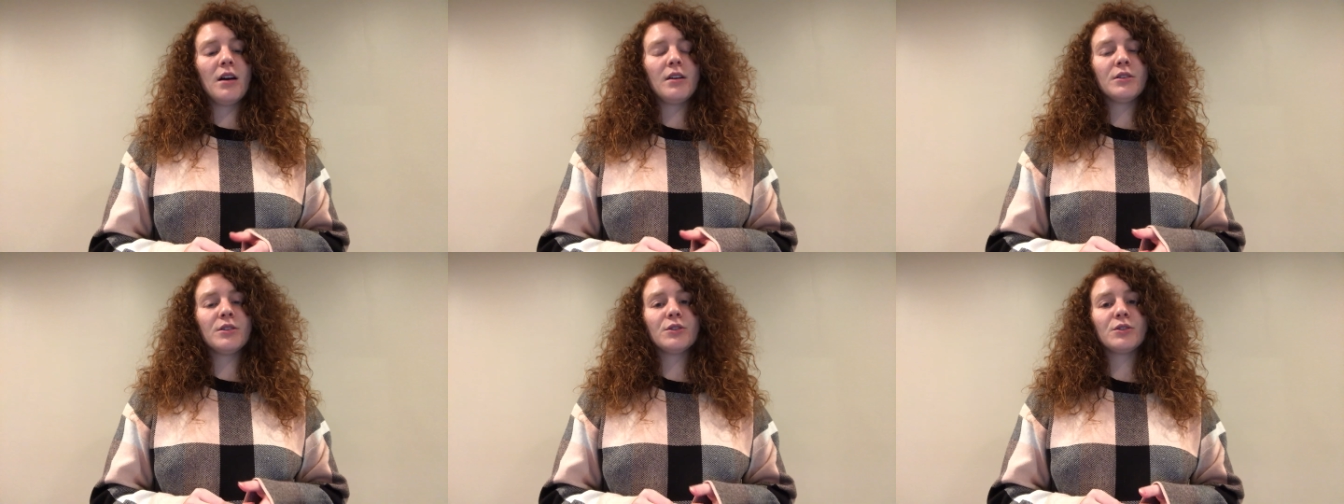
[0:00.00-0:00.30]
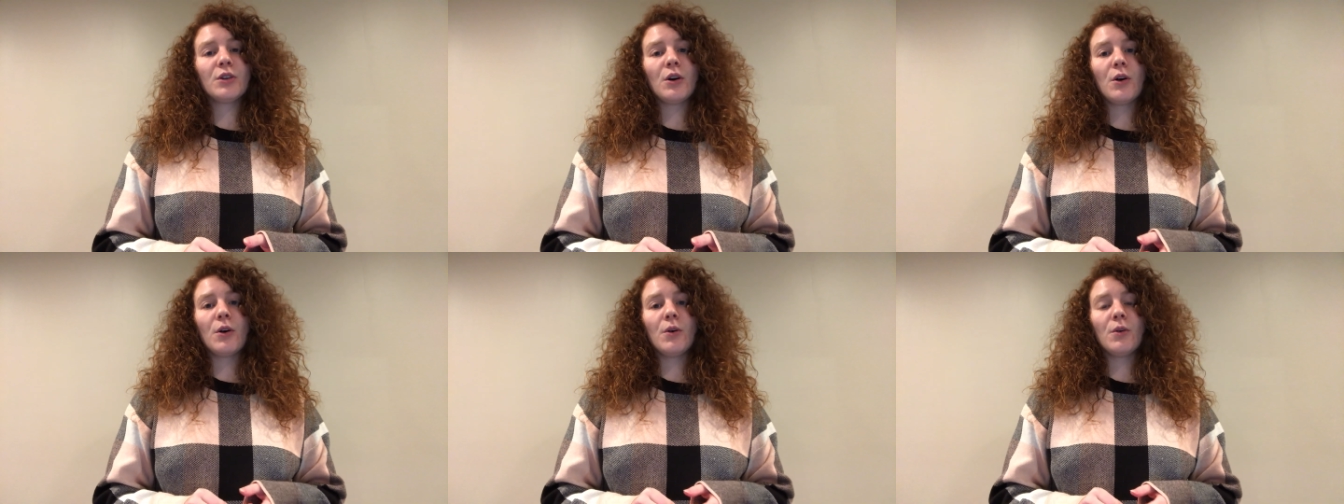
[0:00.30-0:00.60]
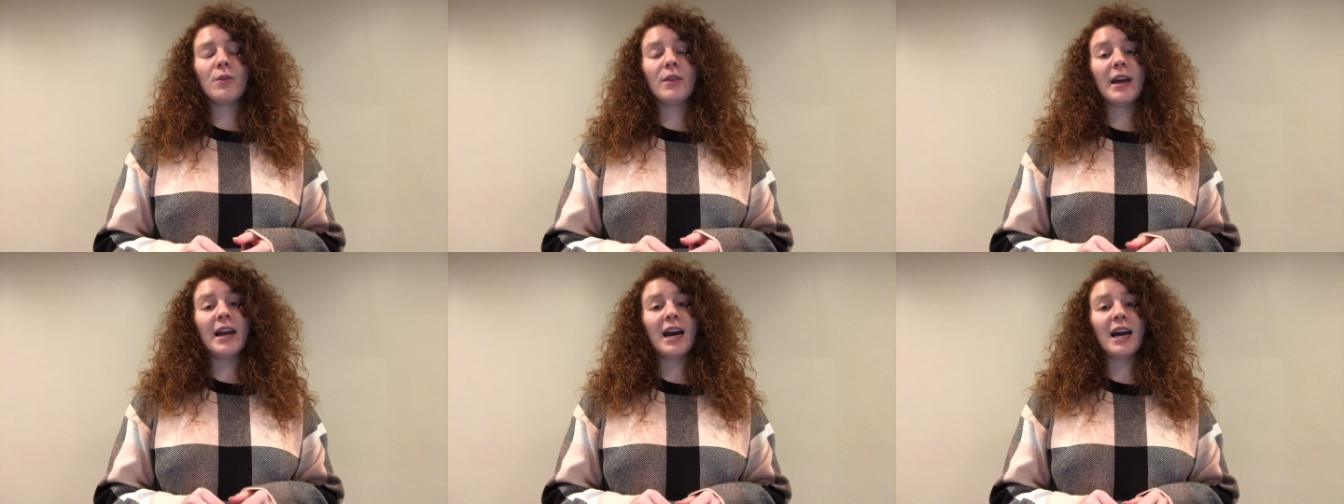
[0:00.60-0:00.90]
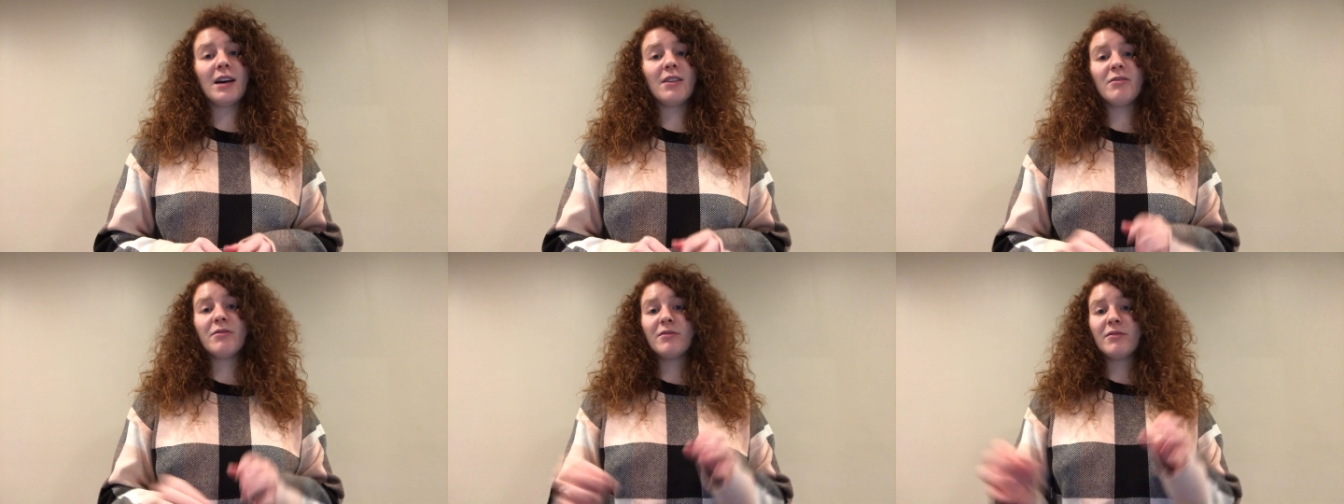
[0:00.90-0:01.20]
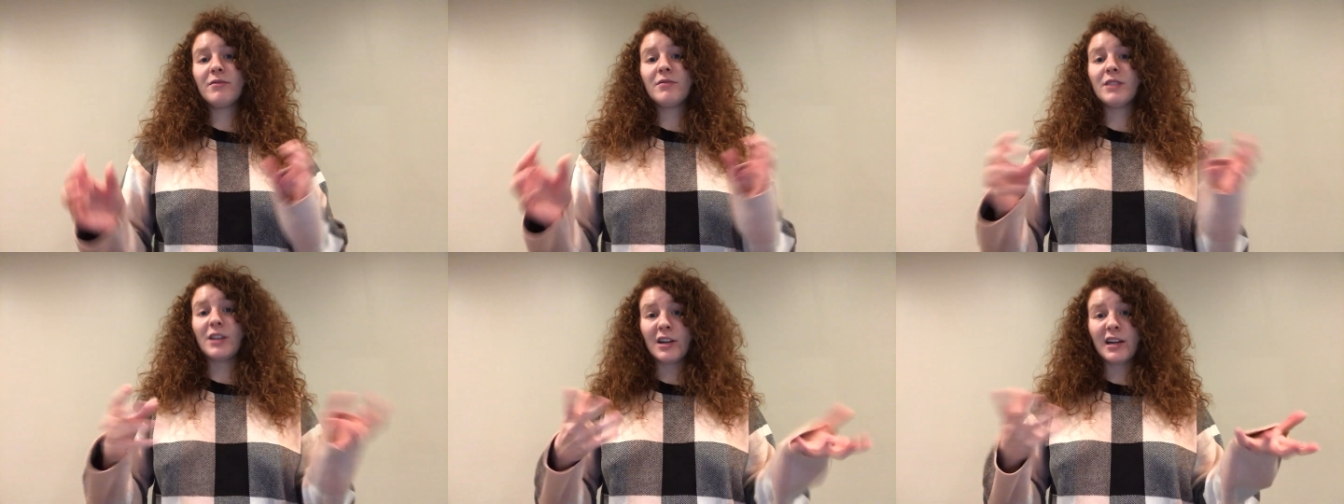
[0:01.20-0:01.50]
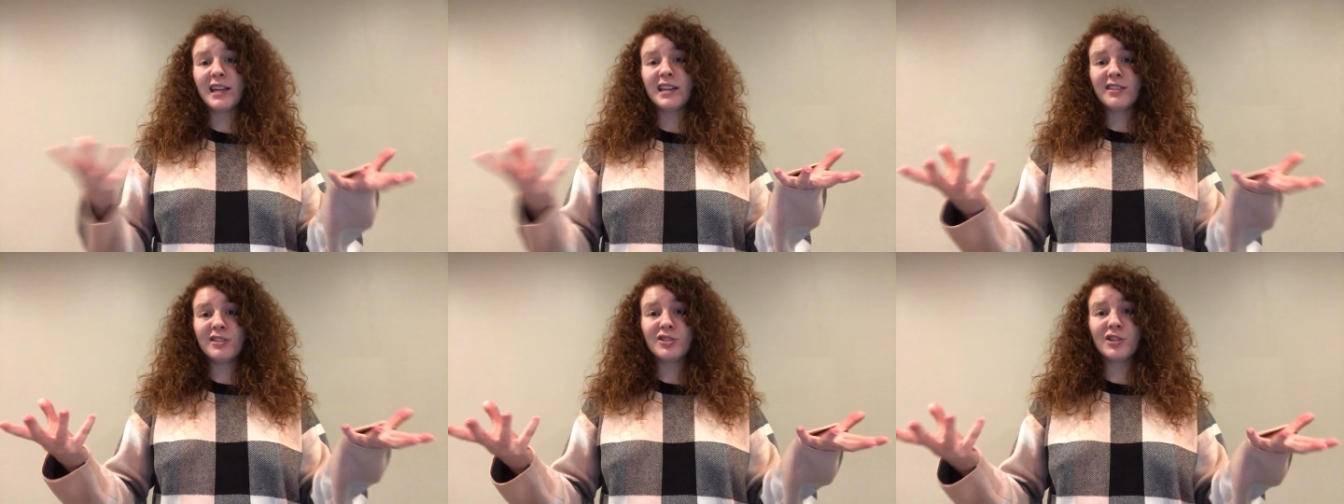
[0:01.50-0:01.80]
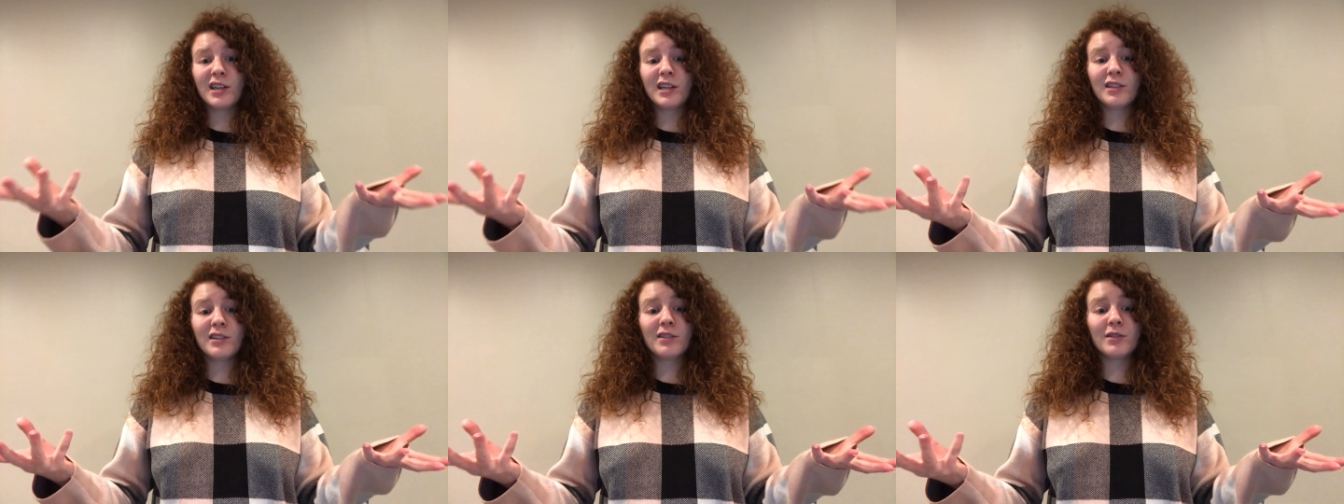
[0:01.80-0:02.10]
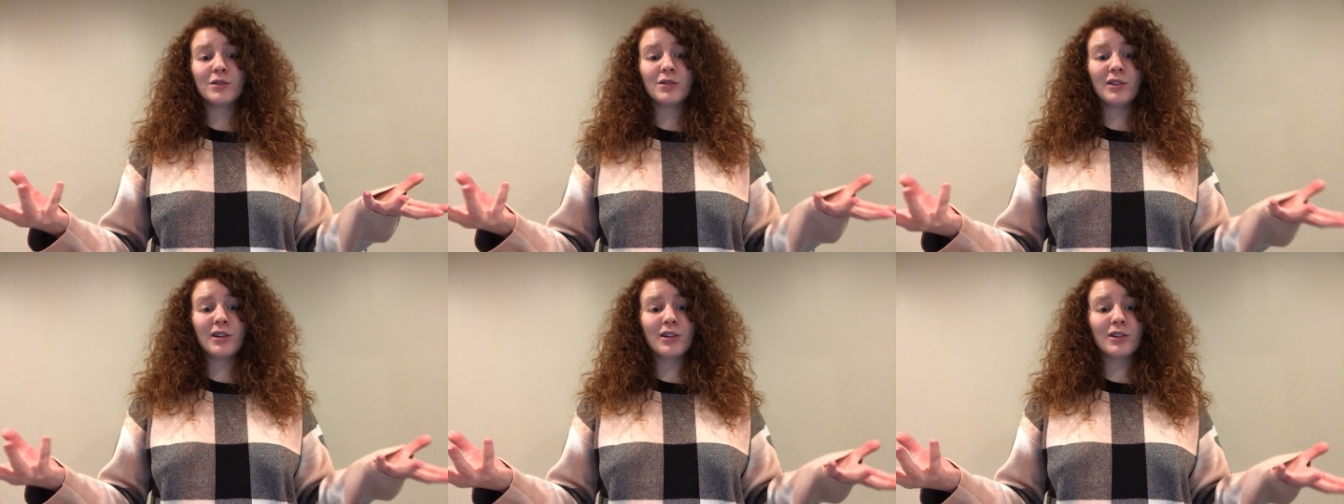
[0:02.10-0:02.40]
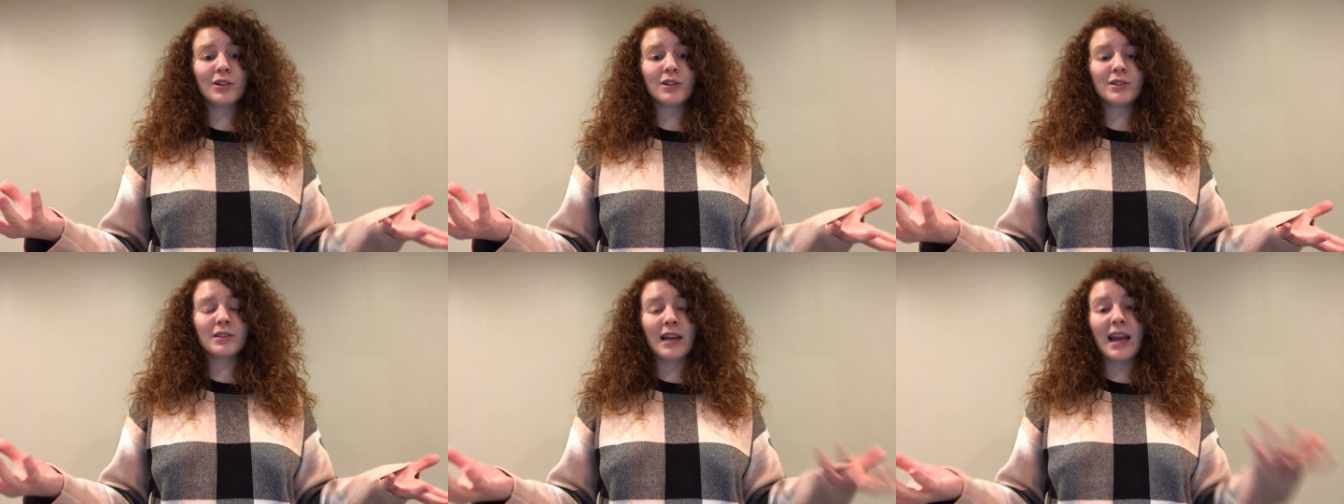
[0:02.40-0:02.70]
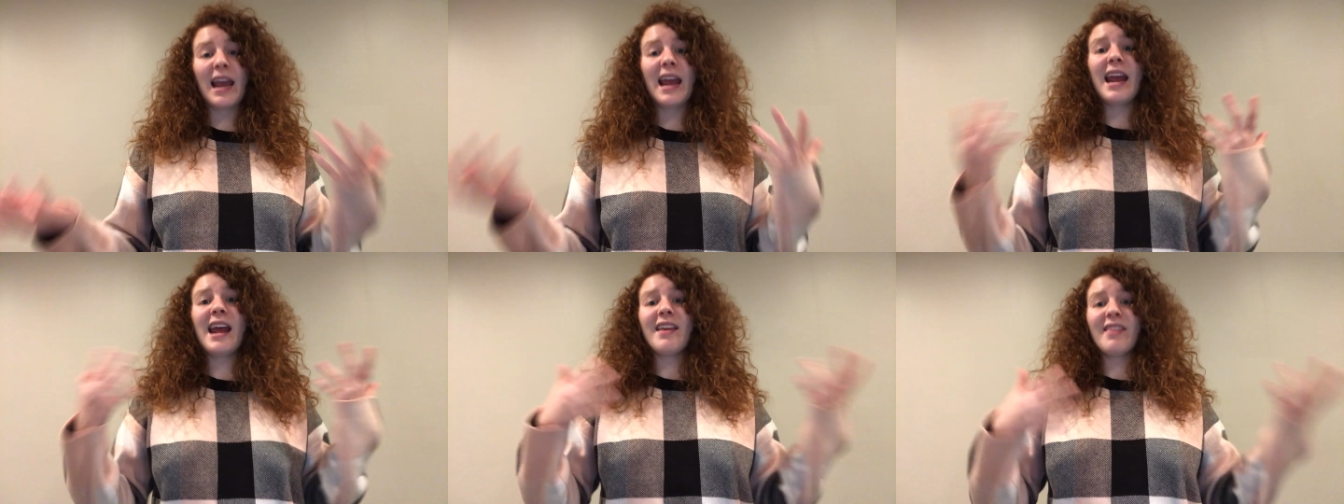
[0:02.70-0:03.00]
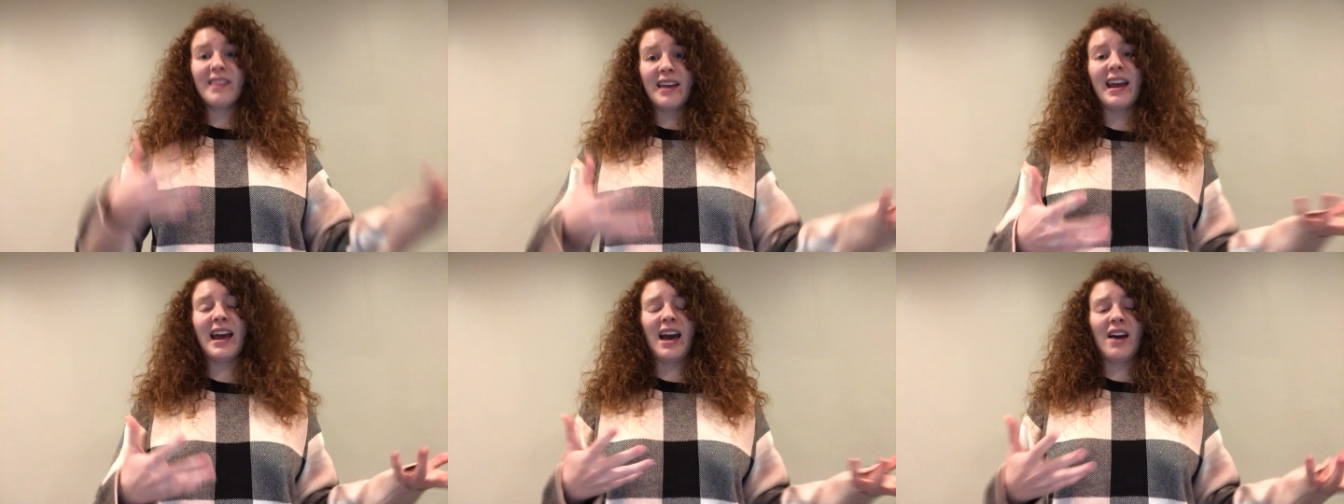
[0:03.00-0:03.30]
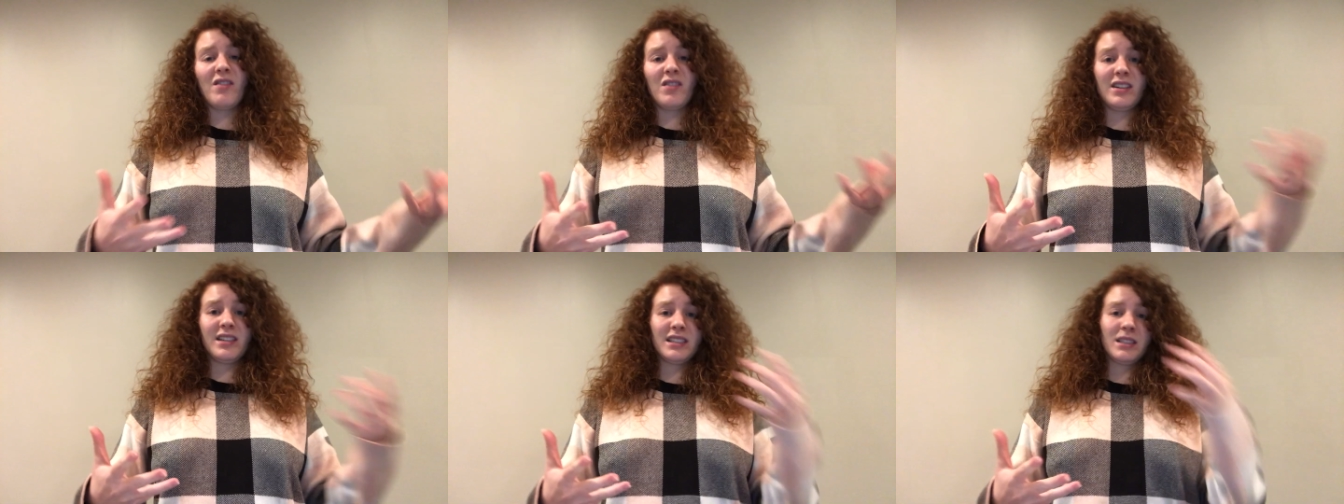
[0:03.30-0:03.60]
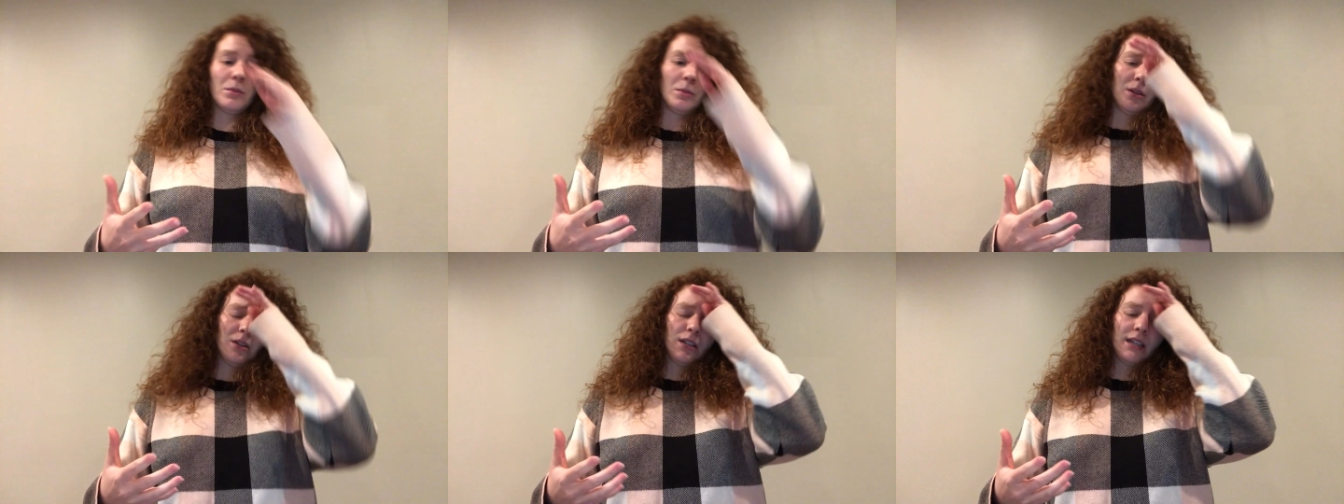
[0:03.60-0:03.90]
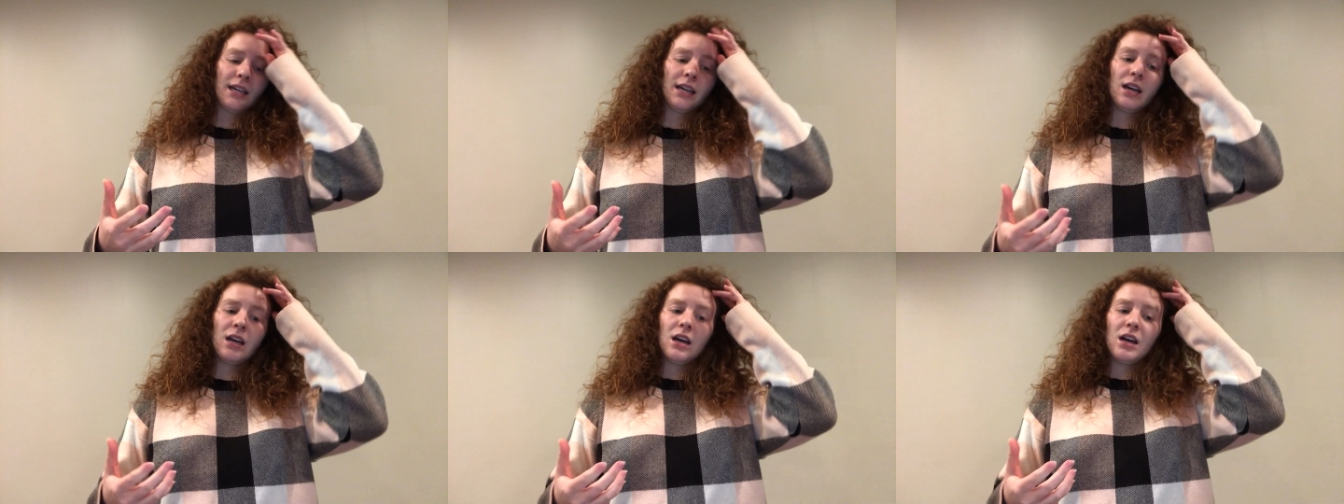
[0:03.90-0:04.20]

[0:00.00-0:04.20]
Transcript: So they have their English language learners and they have a disability.